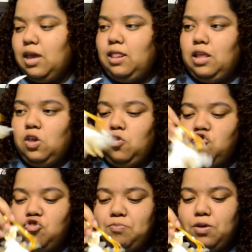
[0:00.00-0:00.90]
And then you
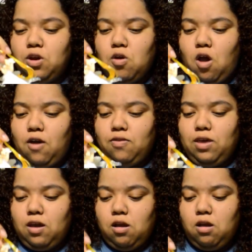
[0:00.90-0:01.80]
just put her on
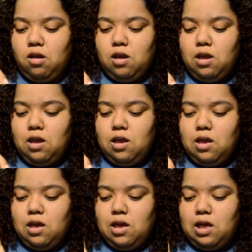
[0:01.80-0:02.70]
there,
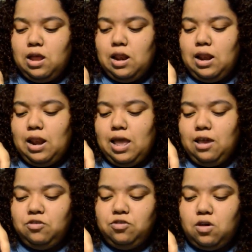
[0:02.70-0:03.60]

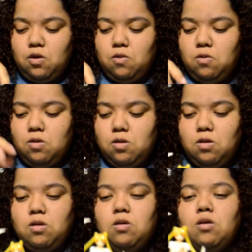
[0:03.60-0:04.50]
like so.
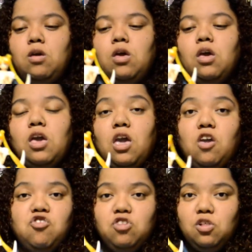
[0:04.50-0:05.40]

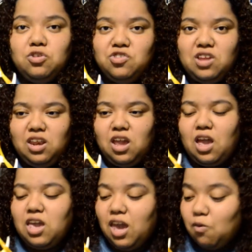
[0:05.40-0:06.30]
And she looks stunning.
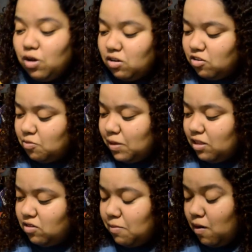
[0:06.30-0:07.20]
I can't wait to display
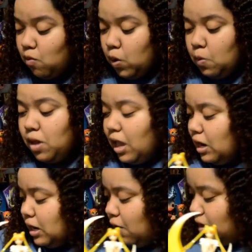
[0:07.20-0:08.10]
this in my room.
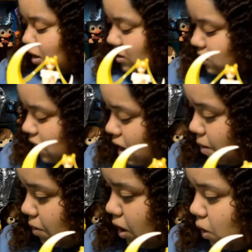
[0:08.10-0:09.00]
Now, it does
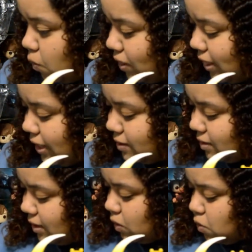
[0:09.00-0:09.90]
come with
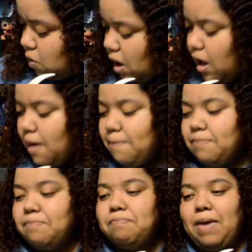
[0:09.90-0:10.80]
these little
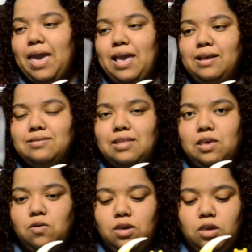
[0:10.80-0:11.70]
pegs that
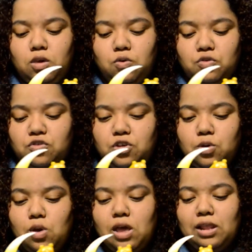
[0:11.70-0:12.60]
you can use
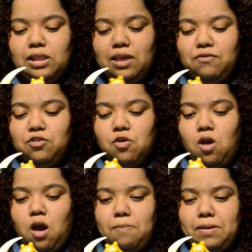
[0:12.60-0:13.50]
to lift
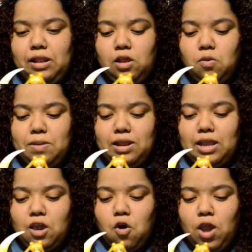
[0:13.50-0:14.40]
her up a little bit,
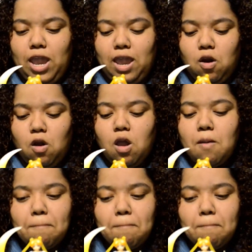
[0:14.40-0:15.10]
like her hair.